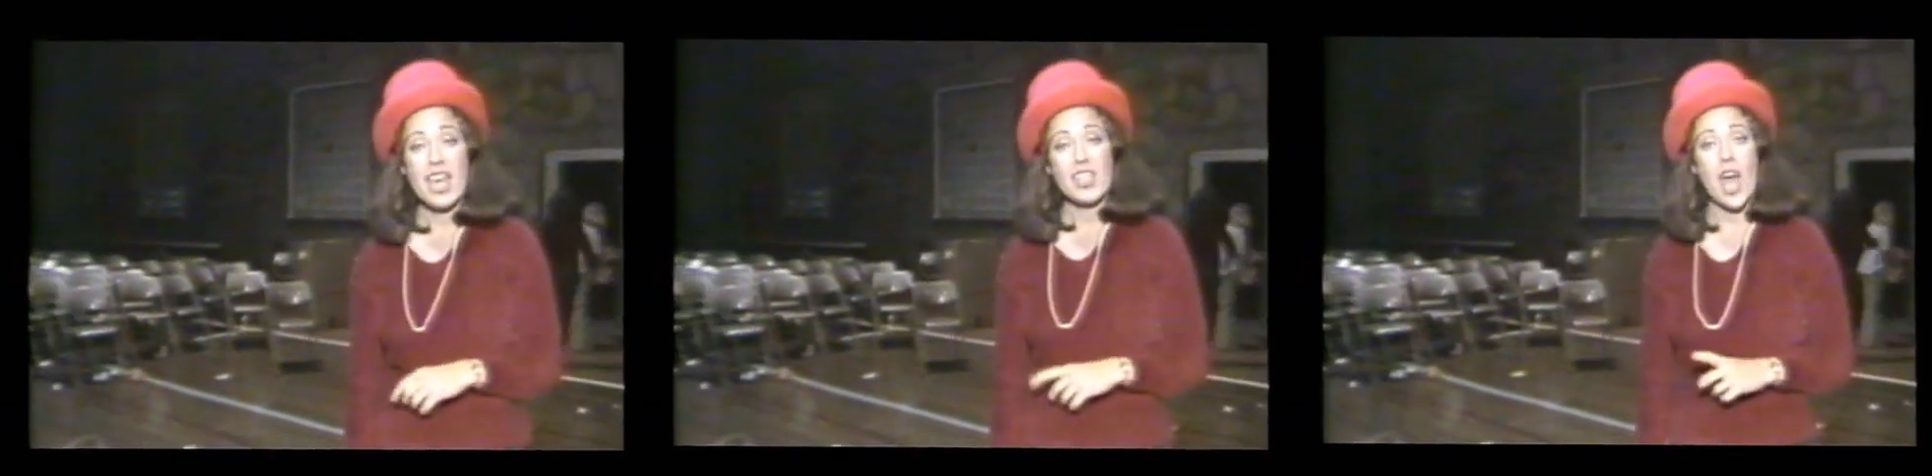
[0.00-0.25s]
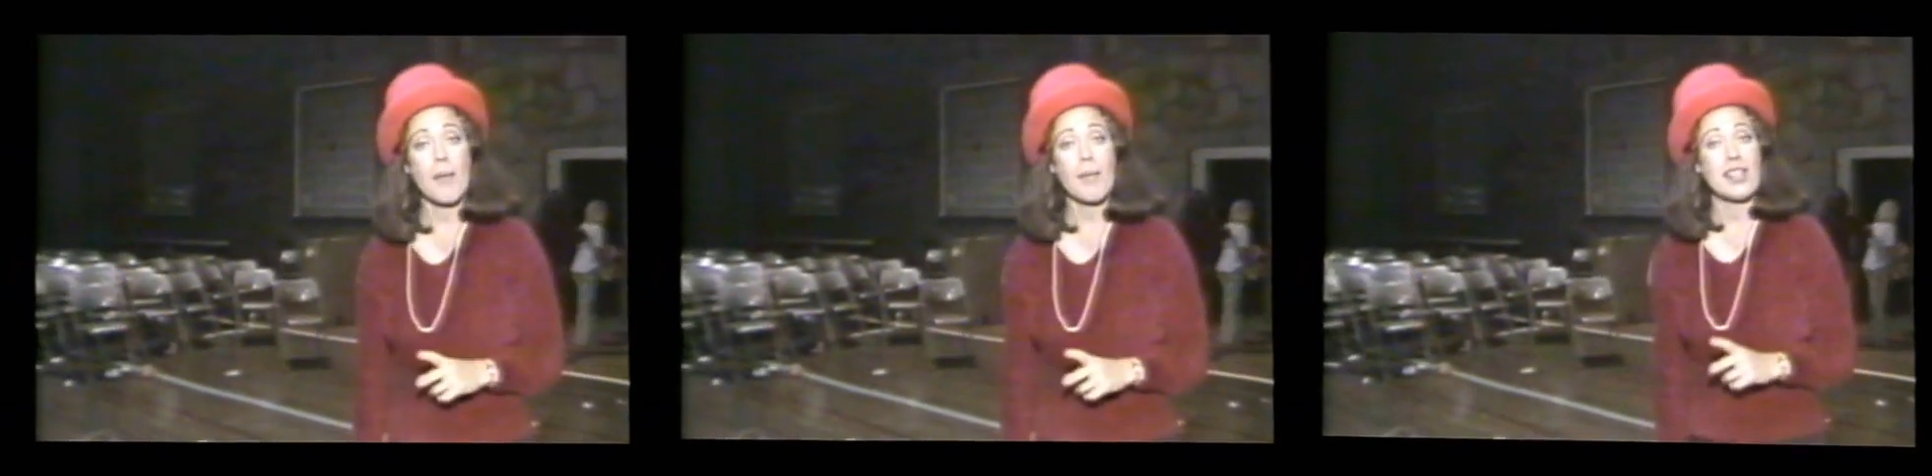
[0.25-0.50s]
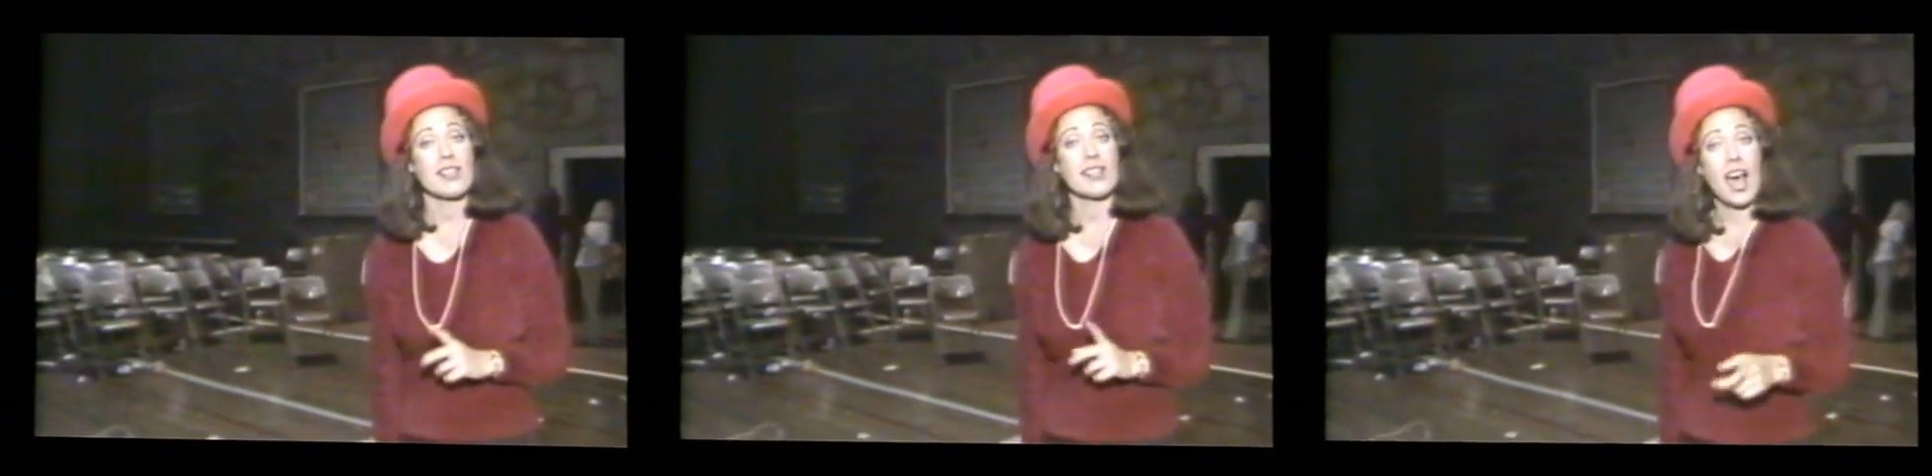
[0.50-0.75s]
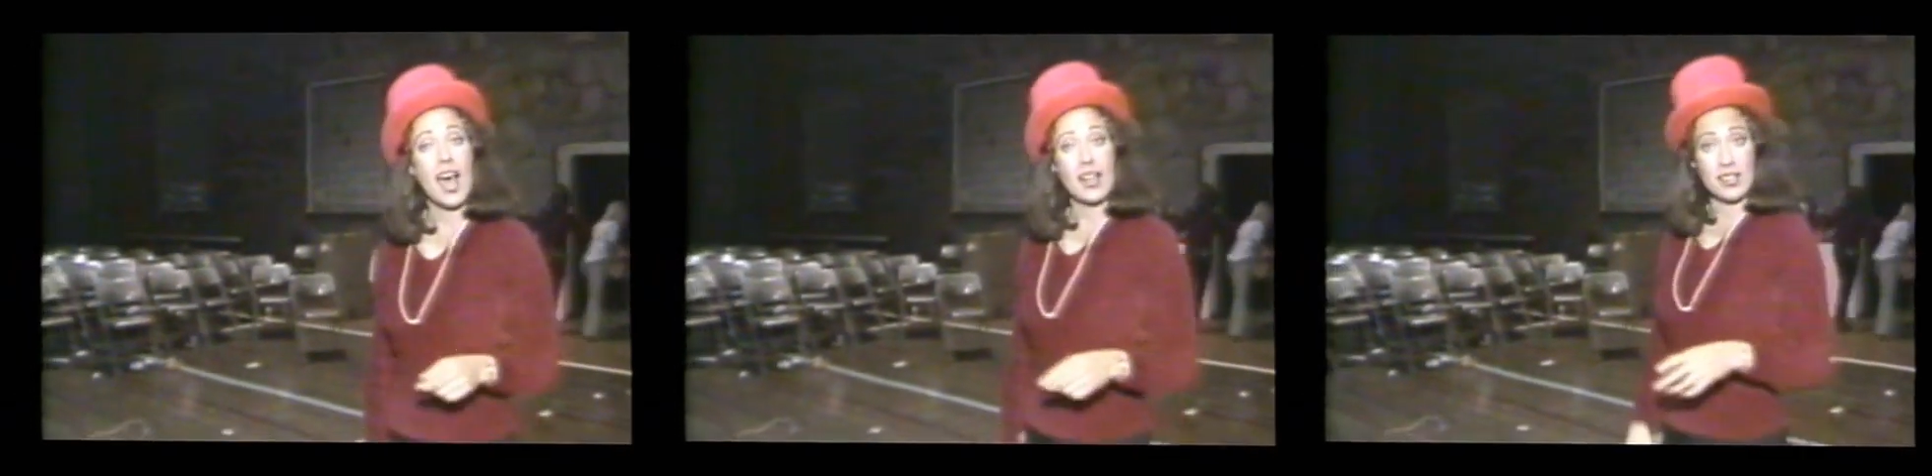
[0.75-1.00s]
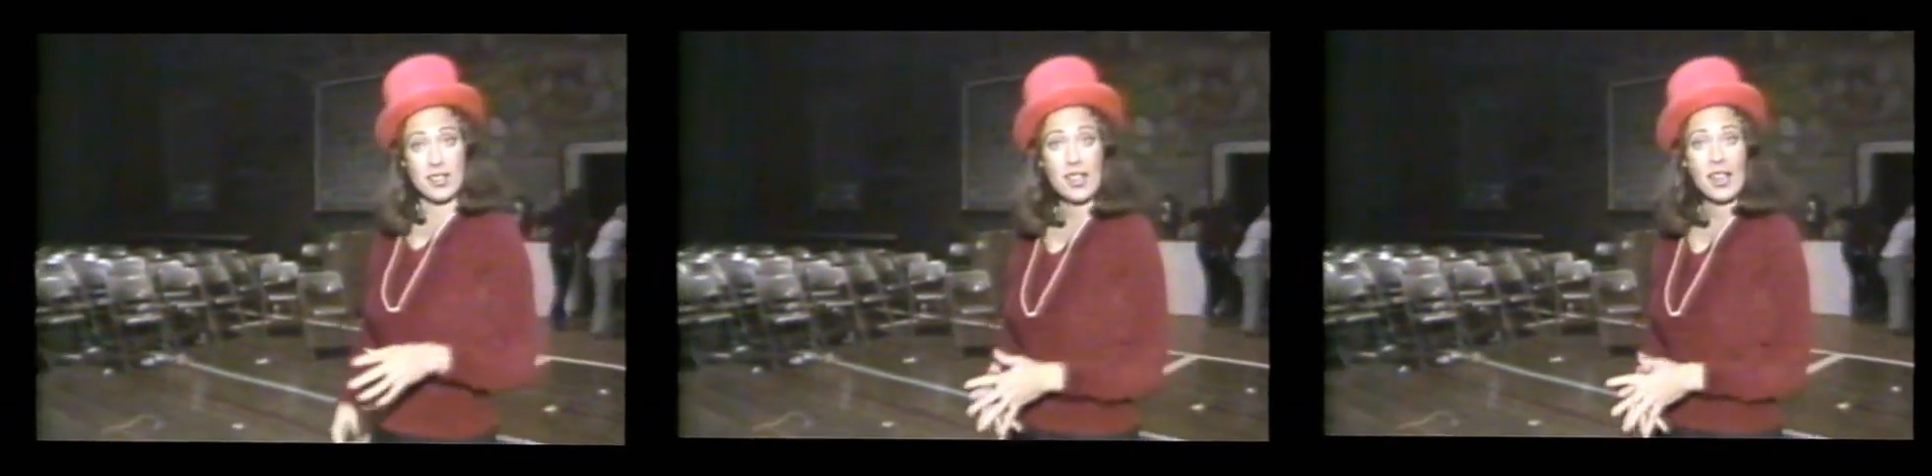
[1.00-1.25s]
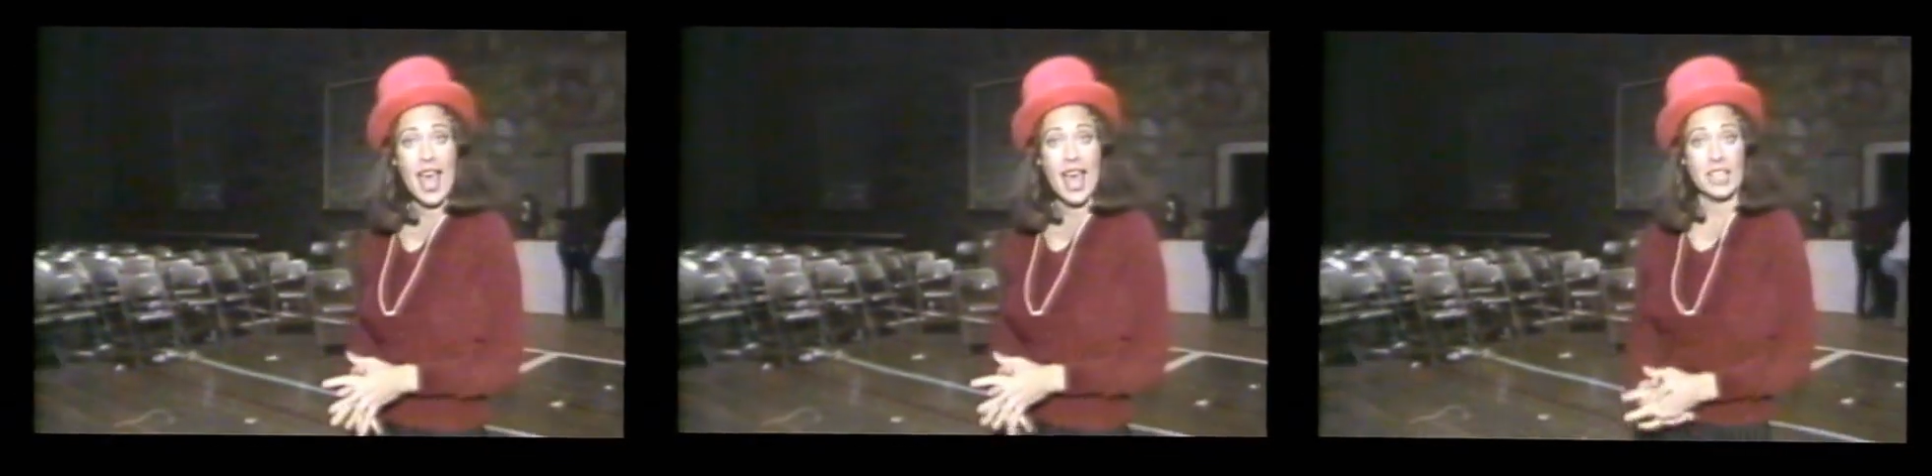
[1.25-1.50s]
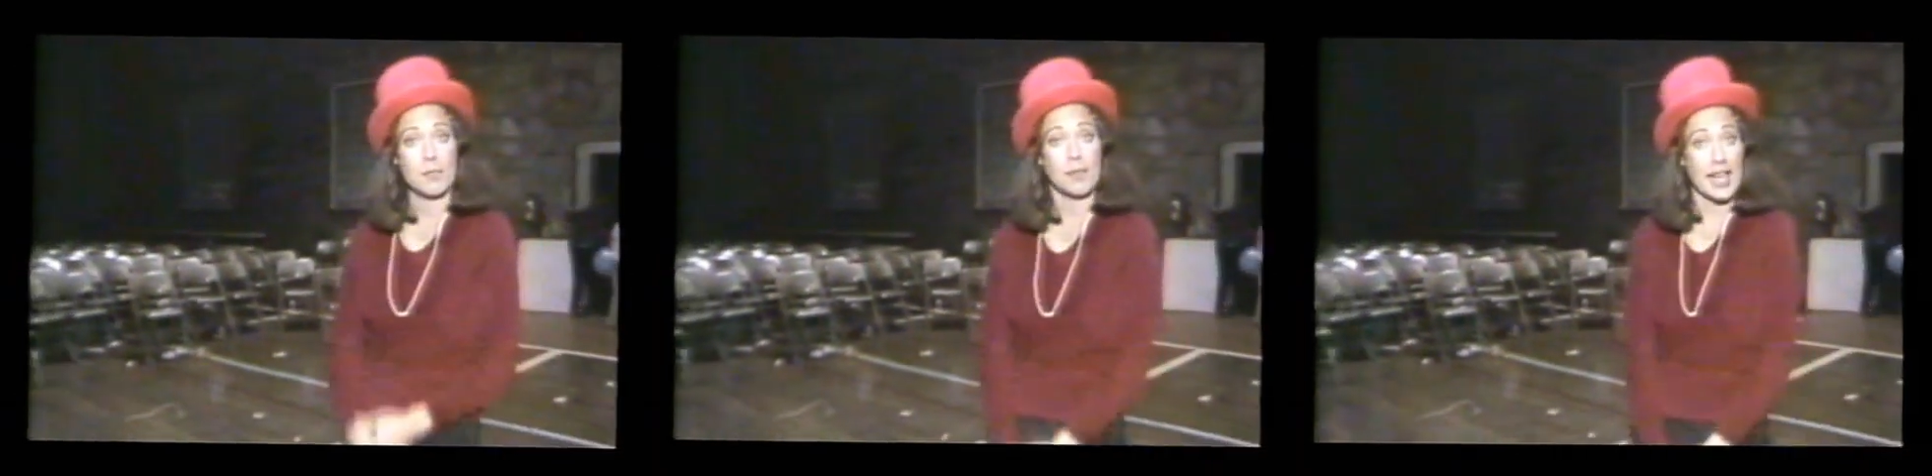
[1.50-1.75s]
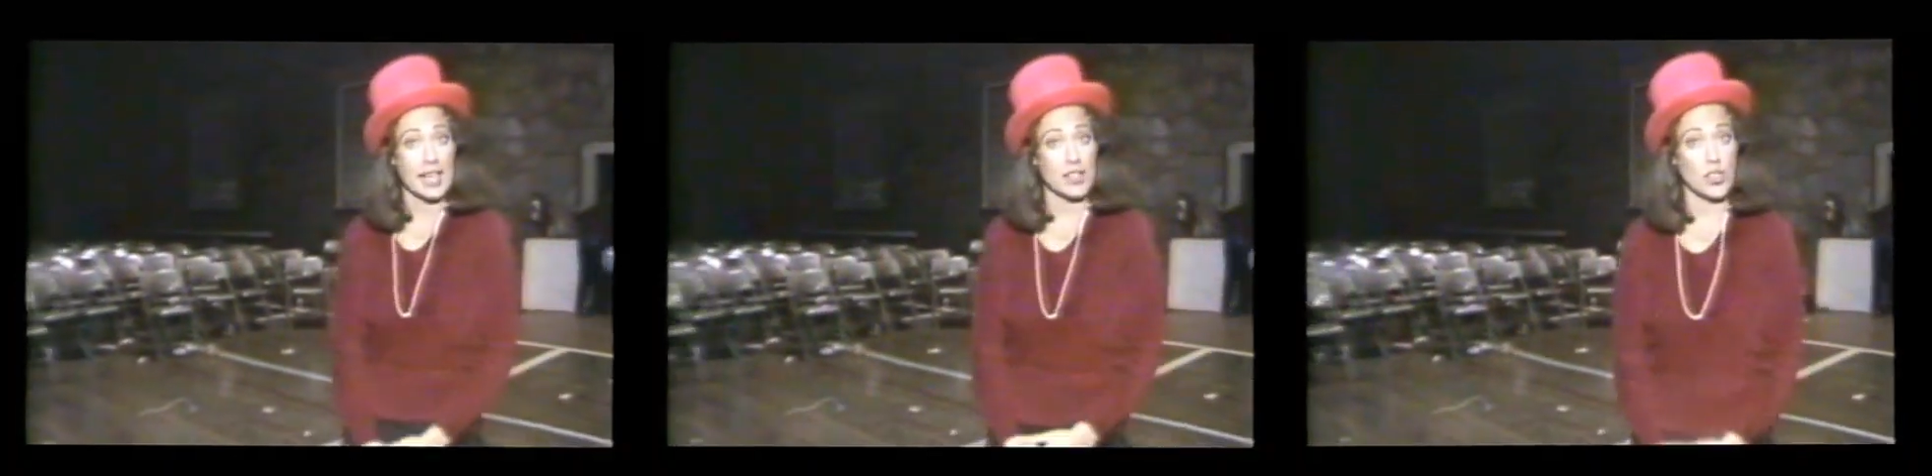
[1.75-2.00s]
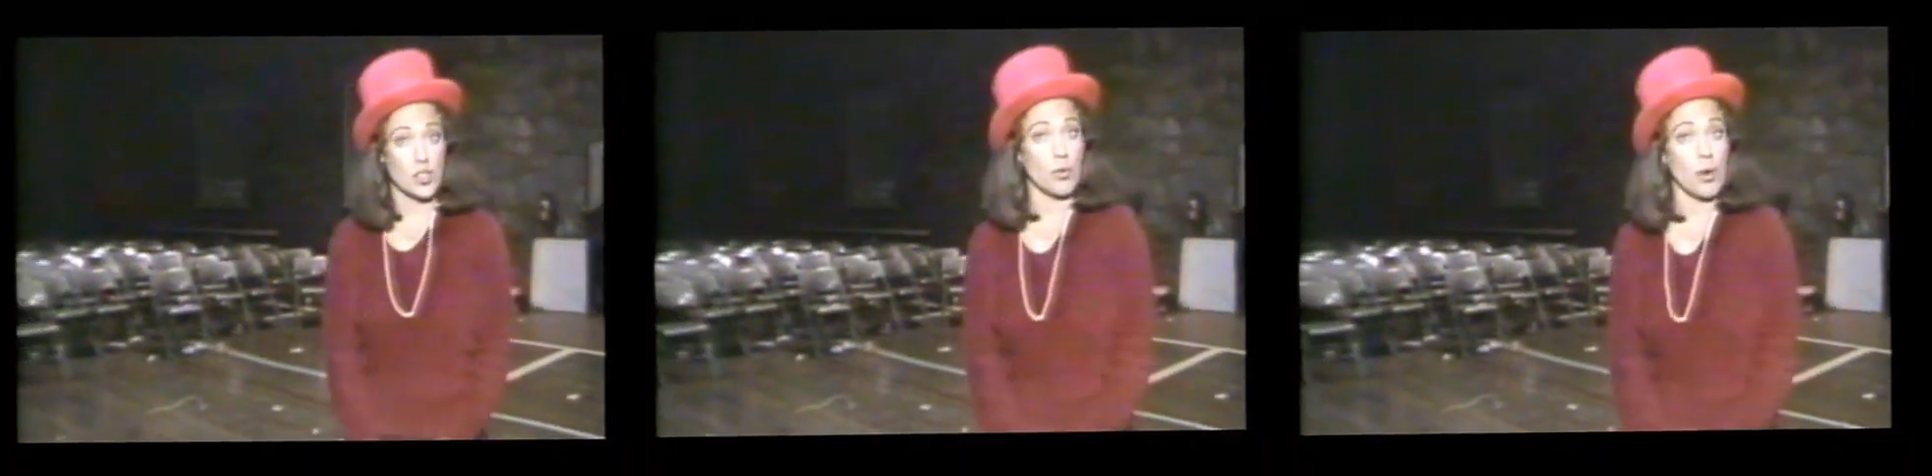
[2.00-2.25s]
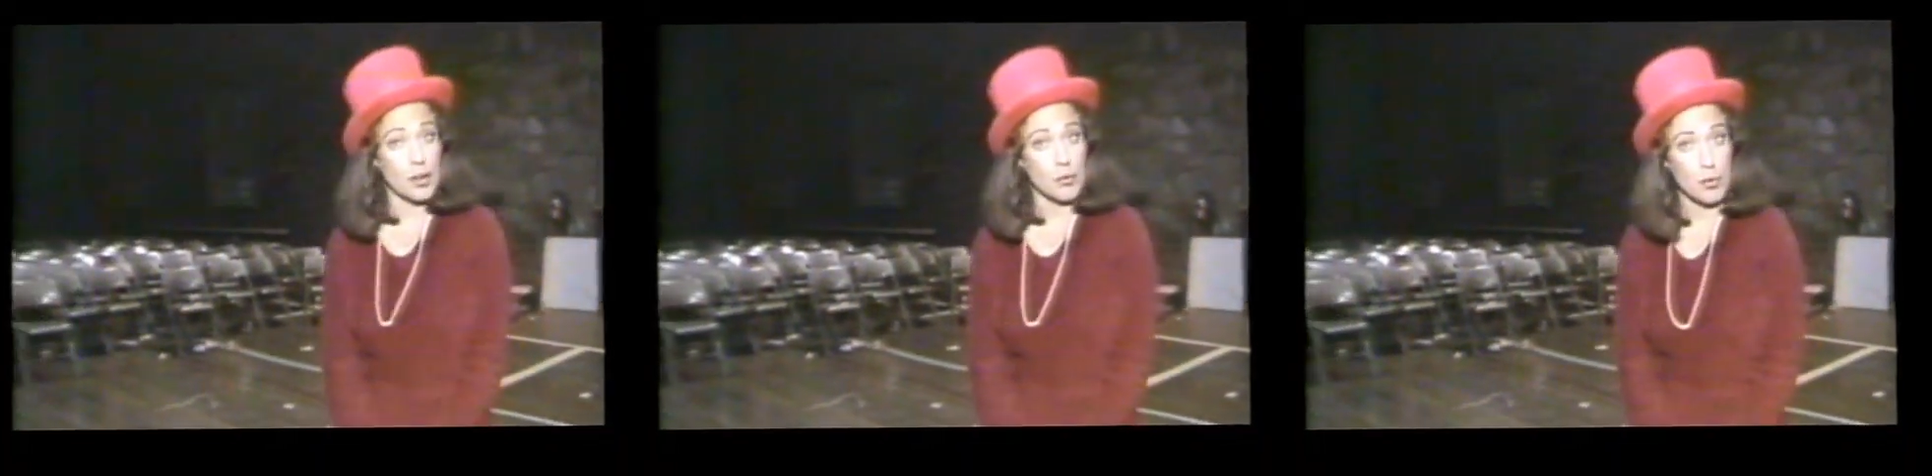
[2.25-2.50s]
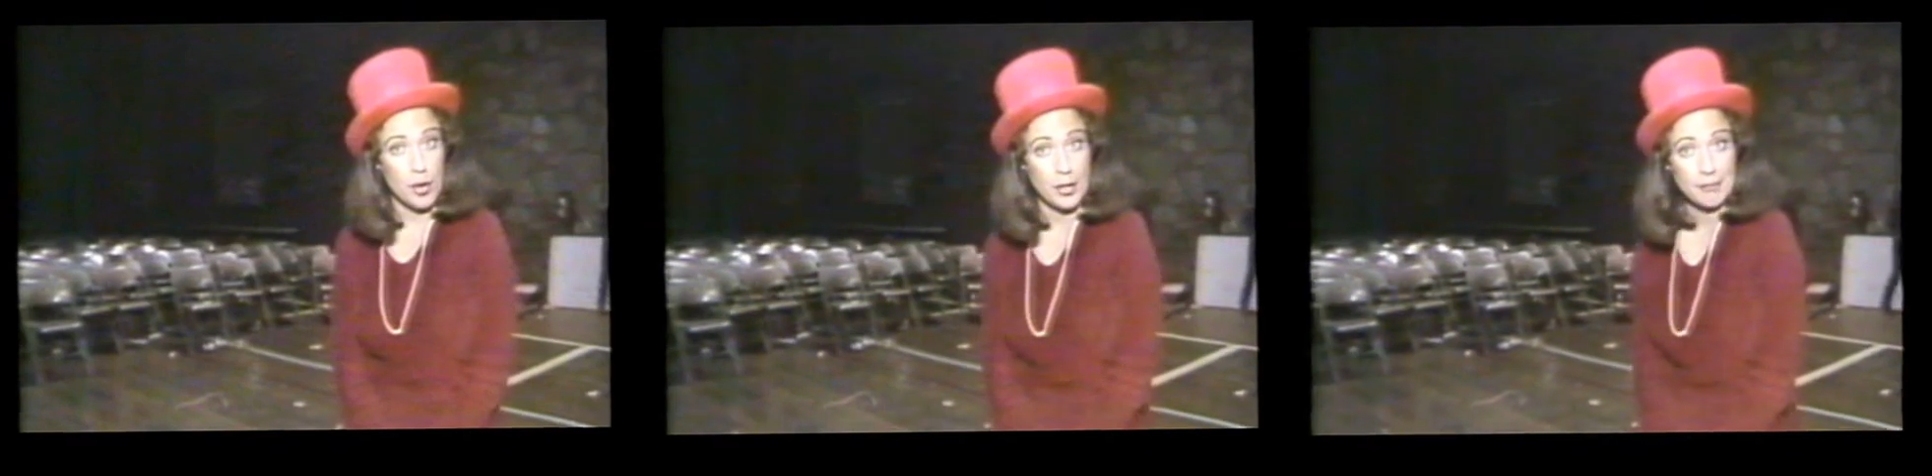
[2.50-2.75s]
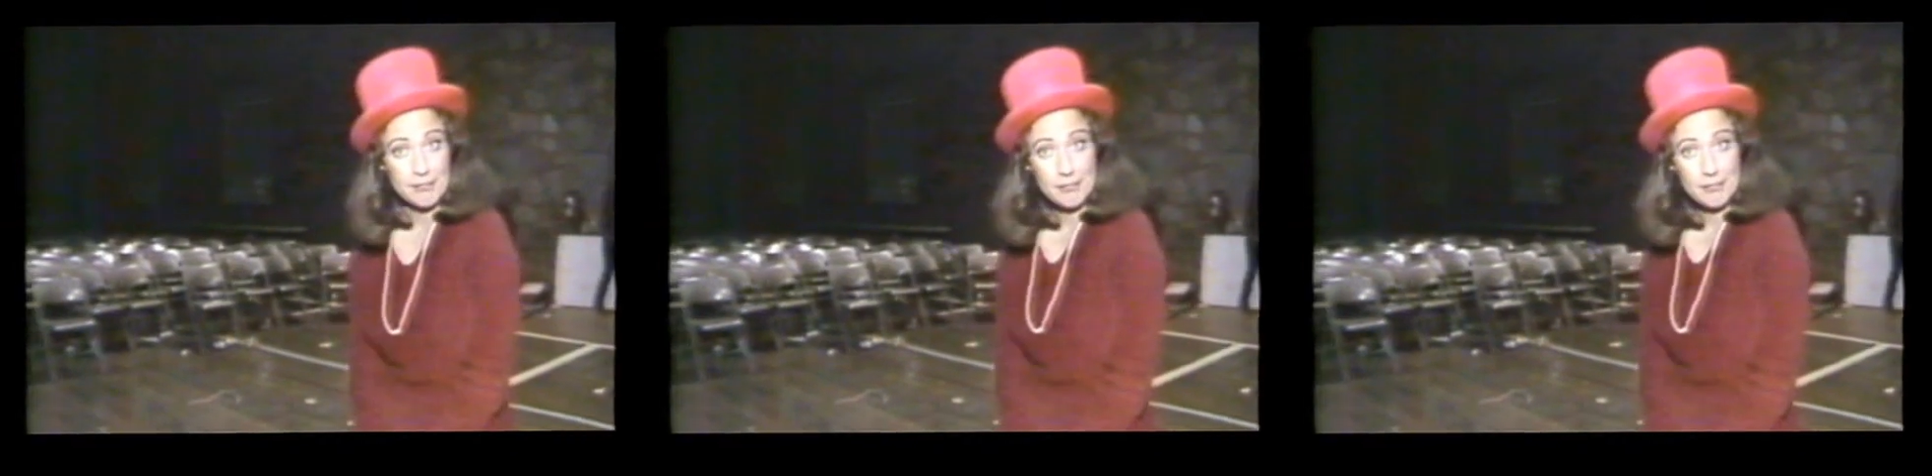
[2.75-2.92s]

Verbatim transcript: Tommy Scott still has plans to write a book.